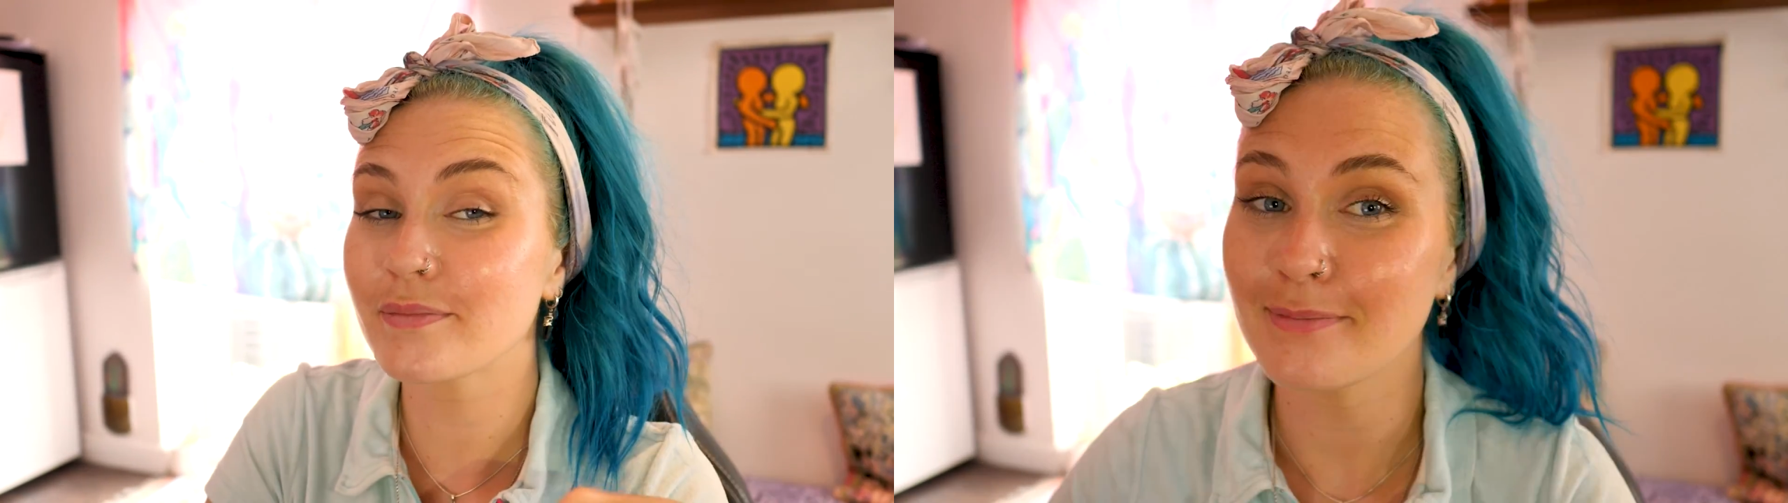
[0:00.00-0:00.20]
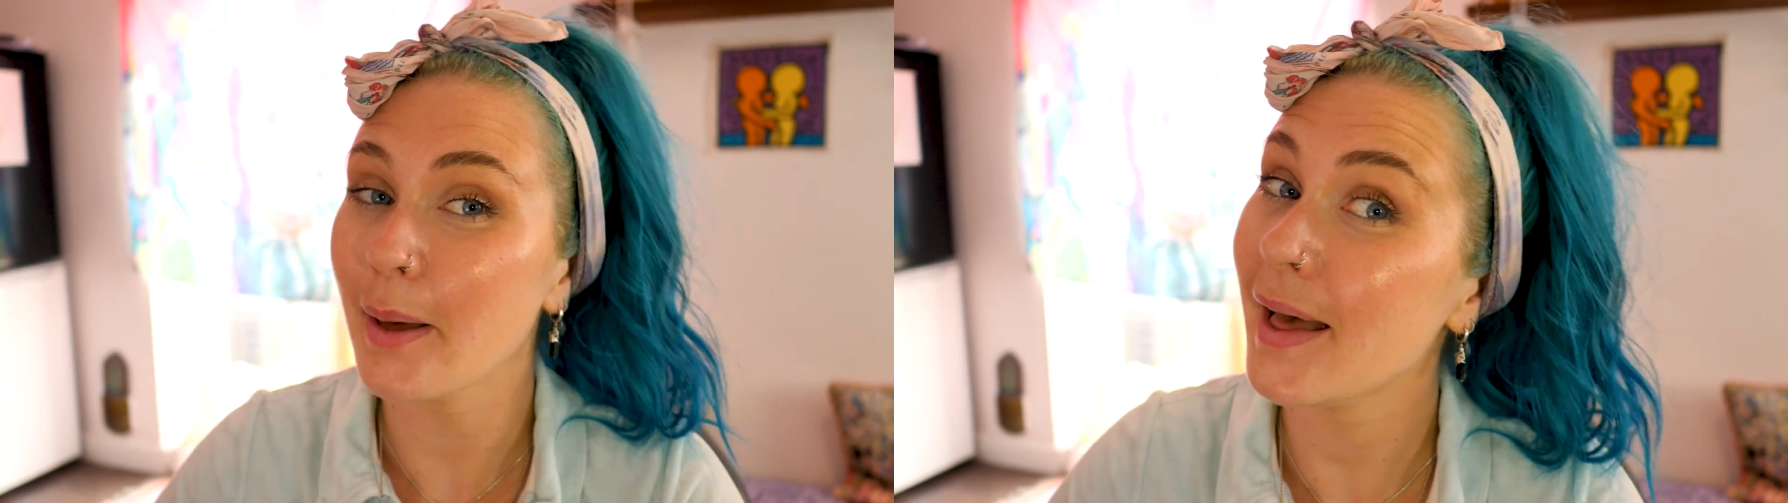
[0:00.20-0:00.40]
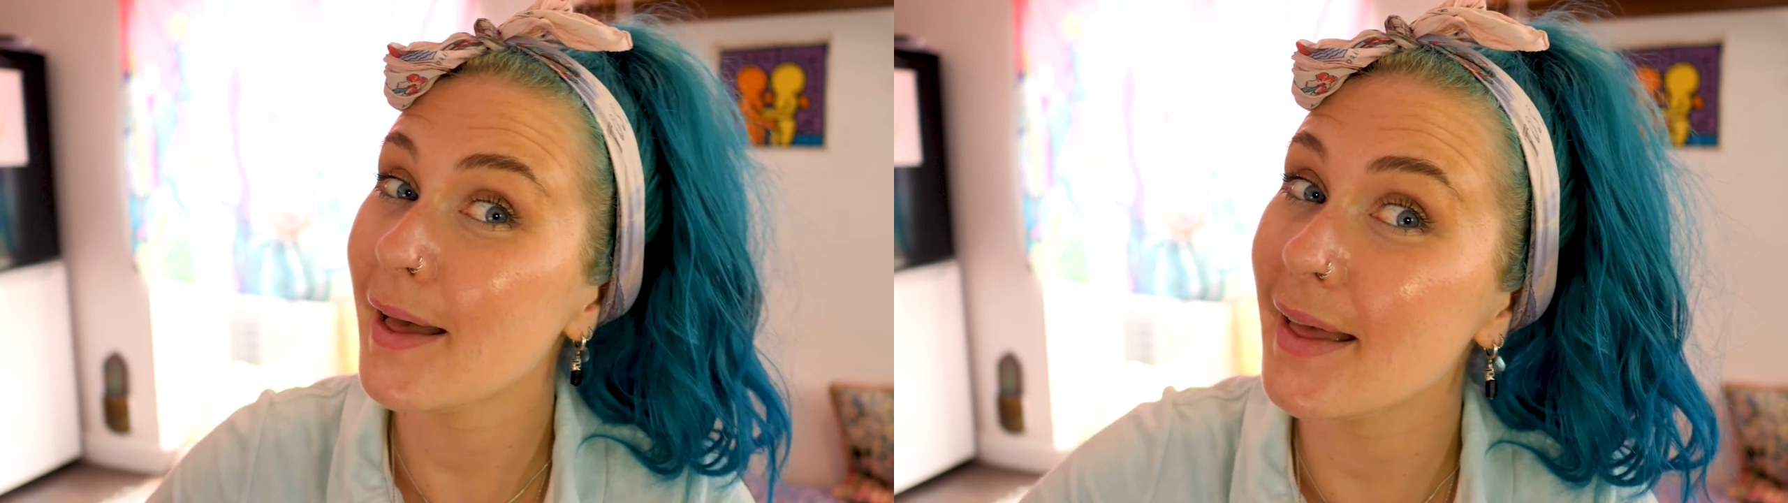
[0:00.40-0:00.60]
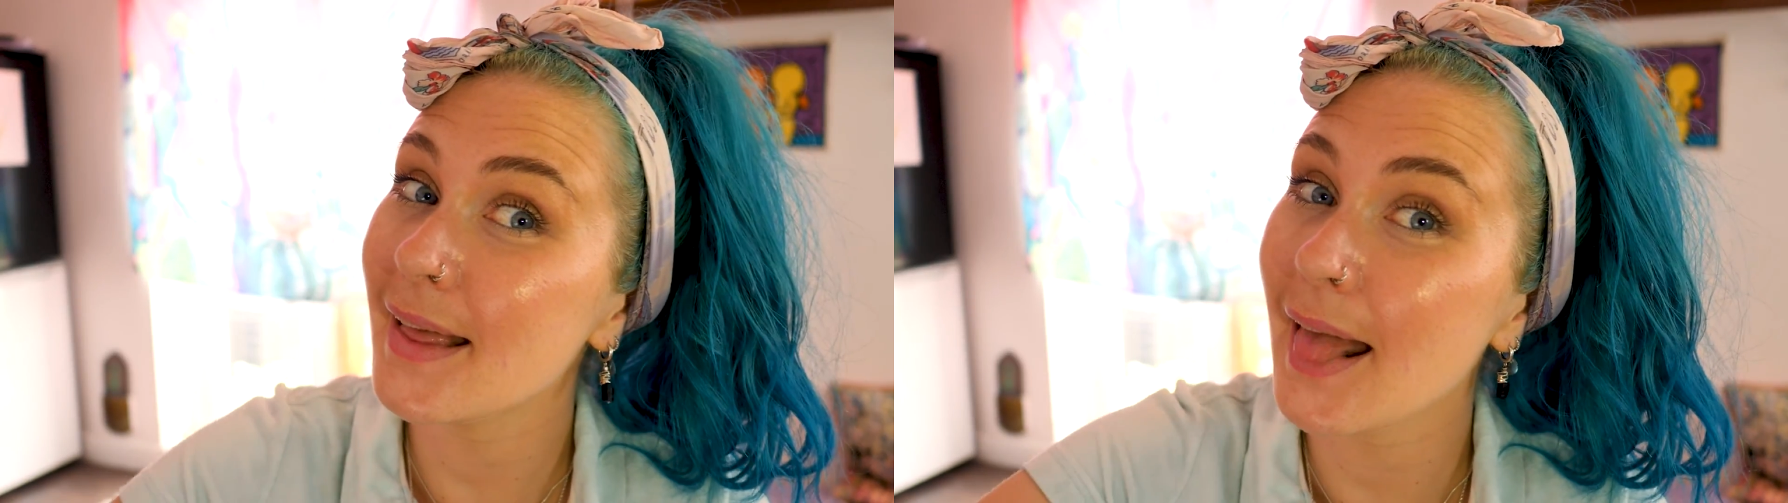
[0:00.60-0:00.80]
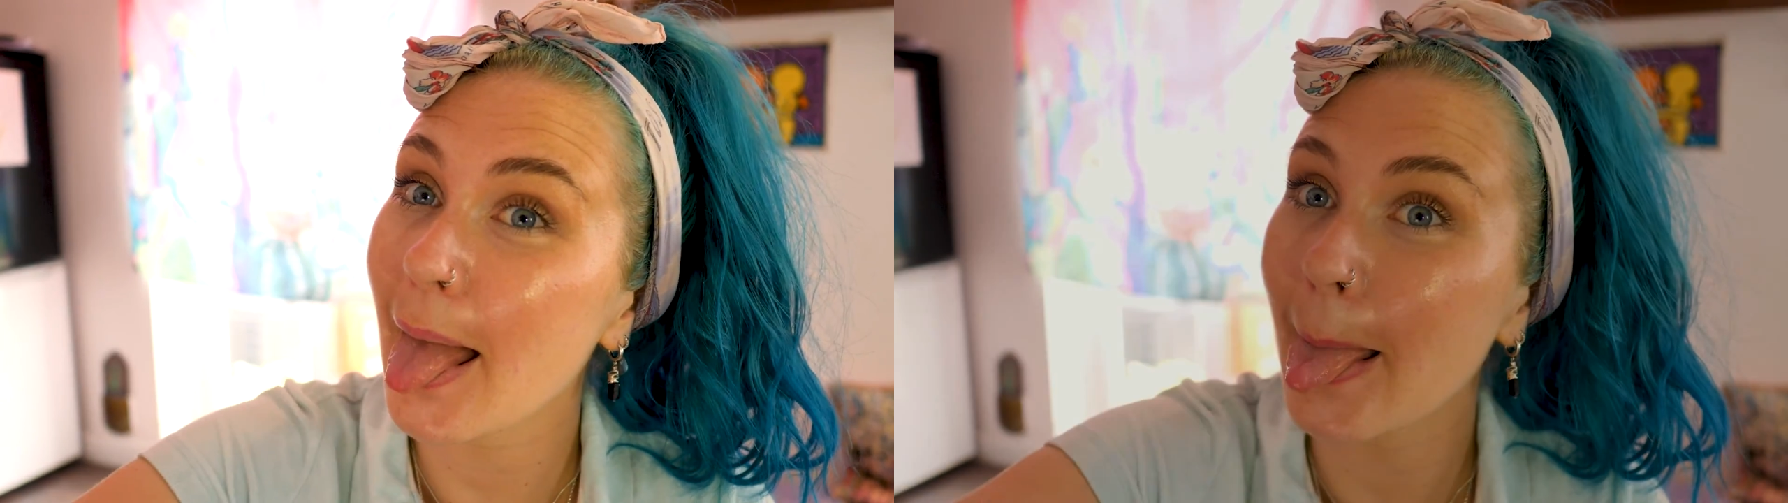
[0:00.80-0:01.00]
Bye!